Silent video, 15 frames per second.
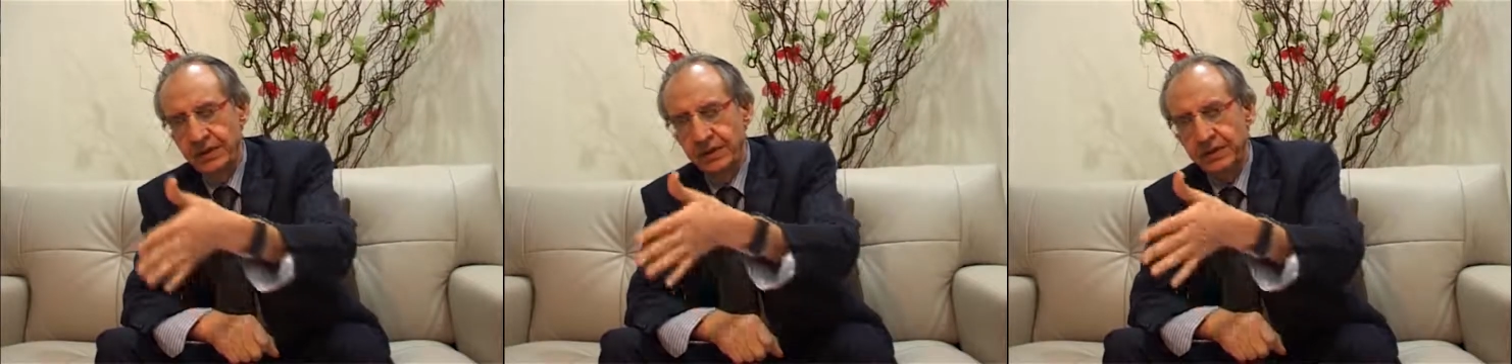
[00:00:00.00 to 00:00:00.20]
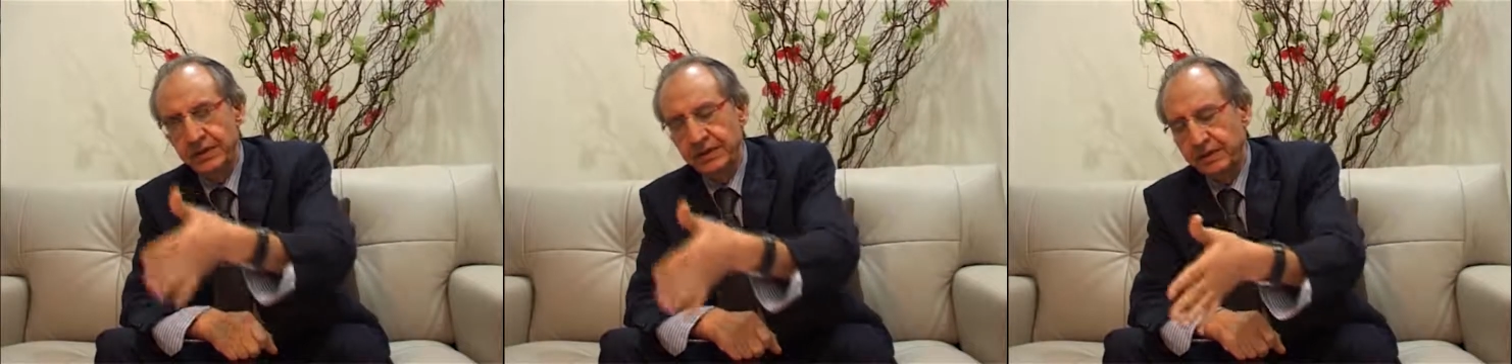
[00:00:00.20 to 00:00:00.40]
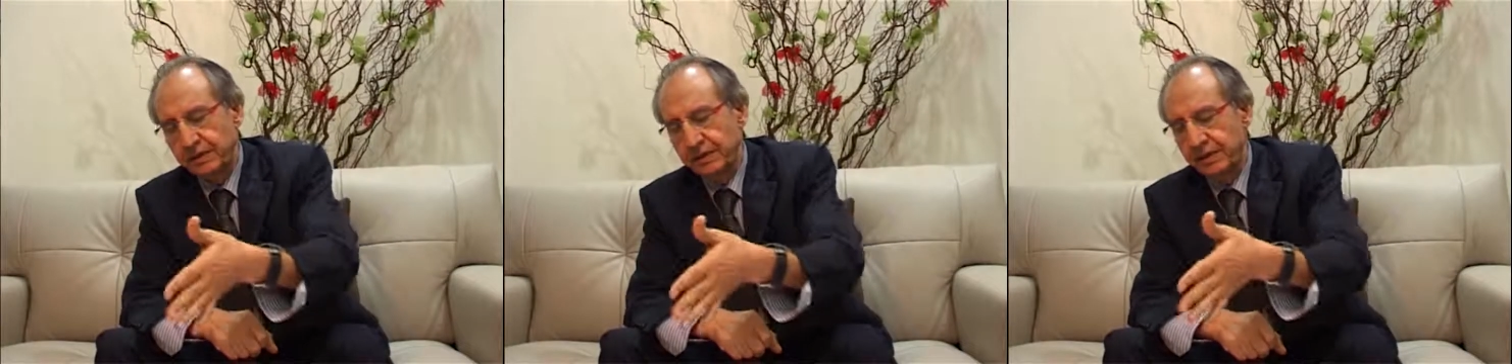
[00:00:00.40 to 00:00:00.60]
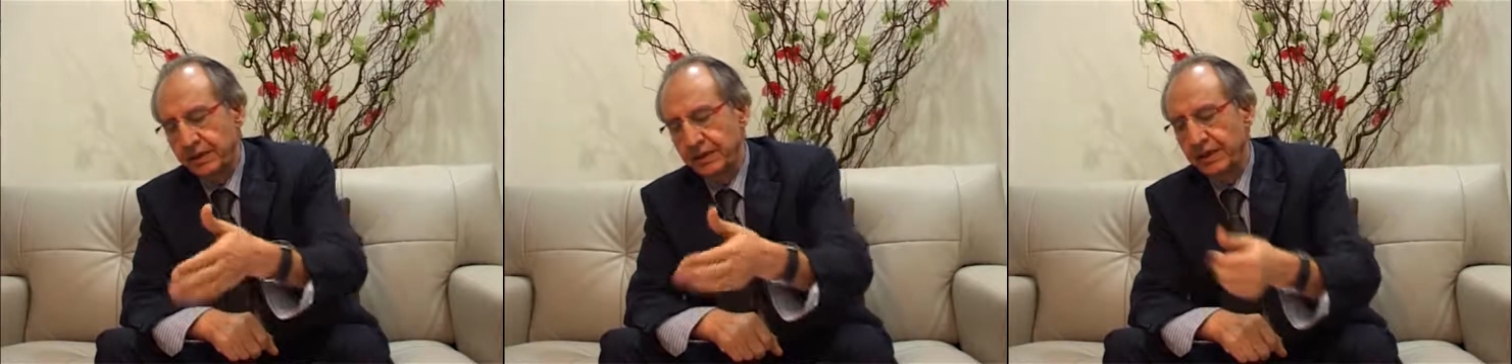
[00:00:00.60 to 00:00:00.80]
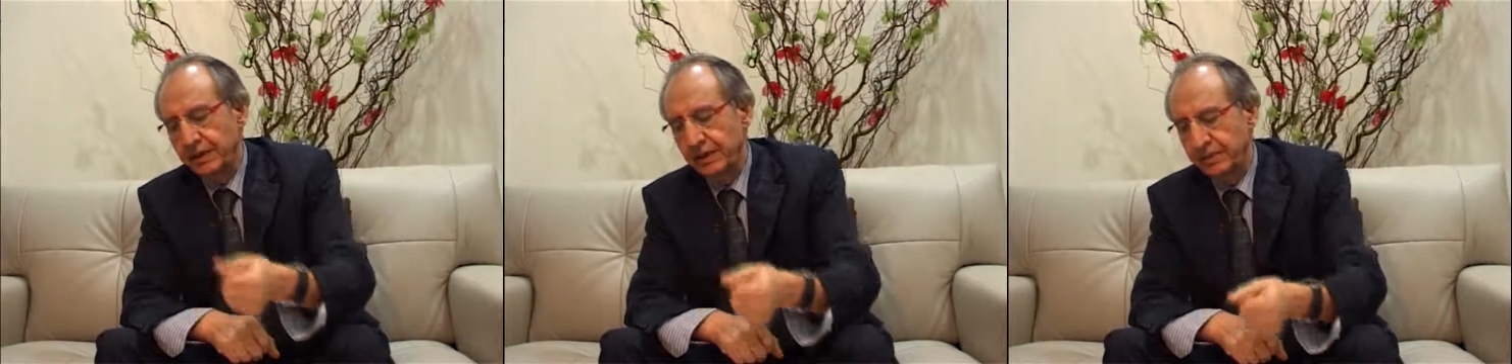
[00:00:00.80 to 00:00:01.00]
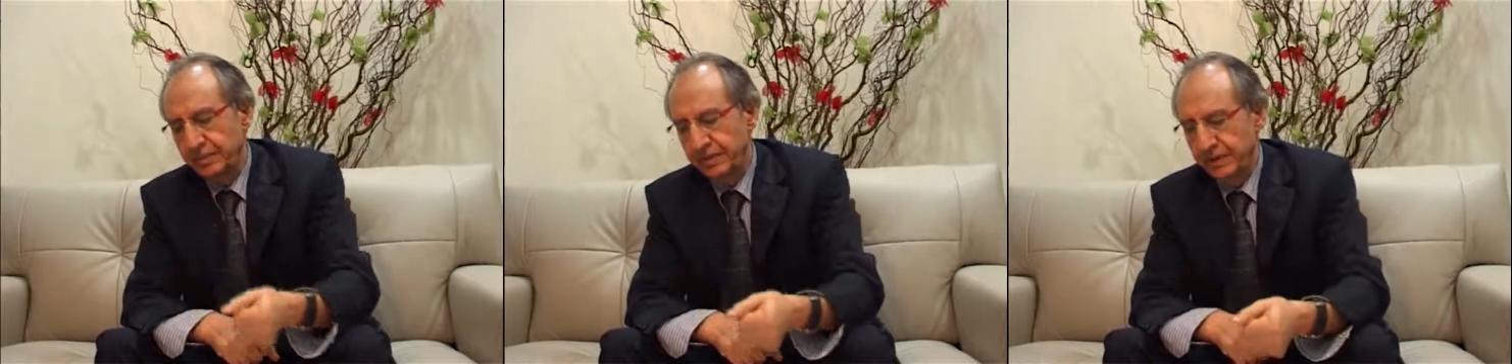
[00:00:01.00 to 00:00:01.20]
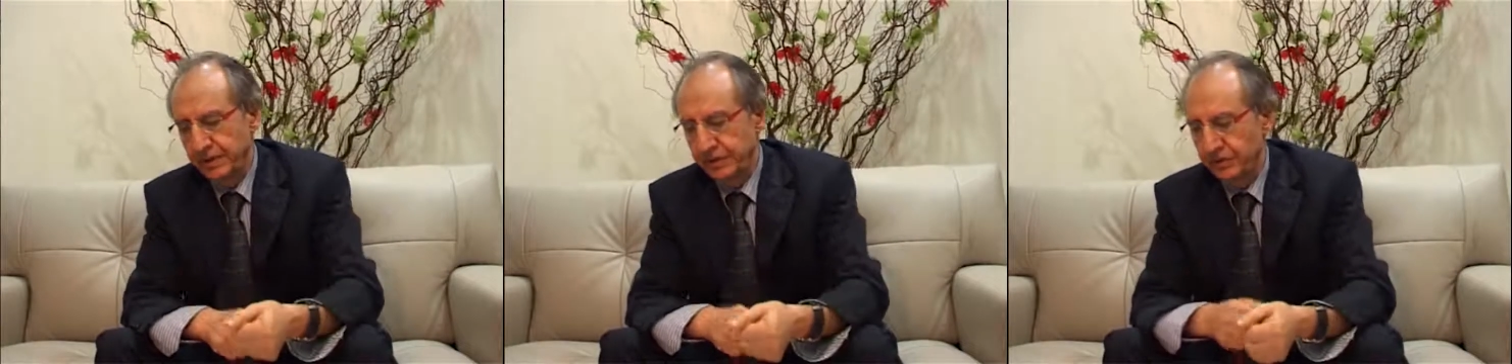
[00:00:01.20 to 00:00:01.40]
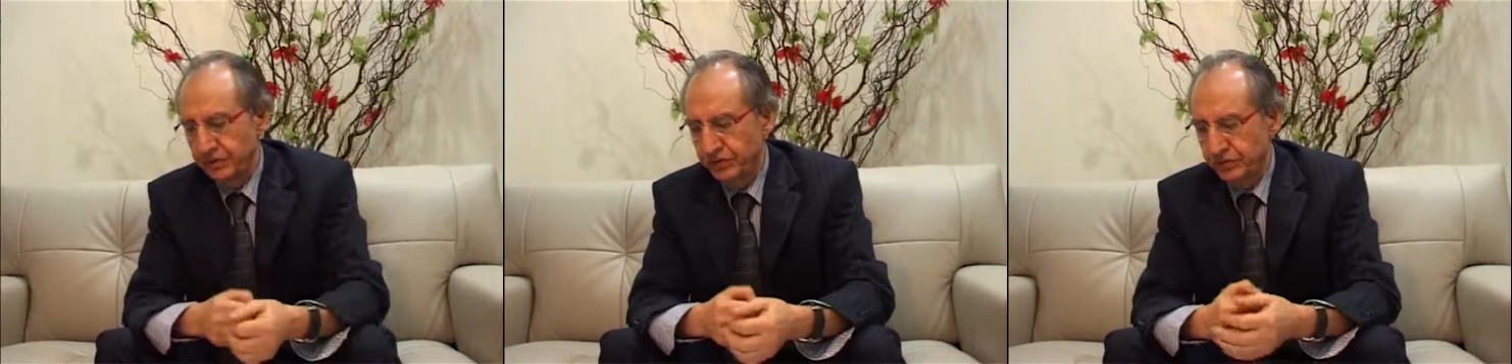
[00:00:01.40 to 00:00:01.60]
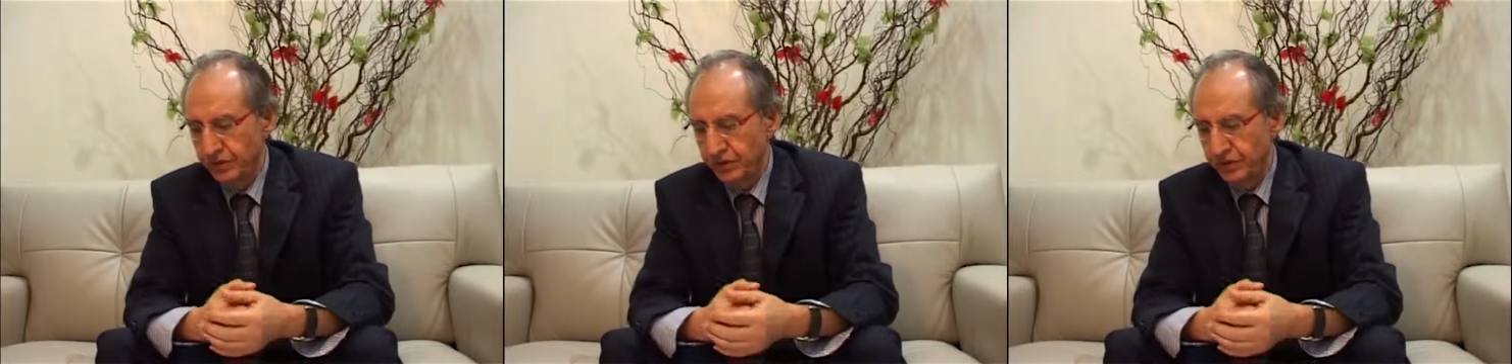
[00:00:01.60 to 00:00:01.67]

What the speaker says: and it is an independent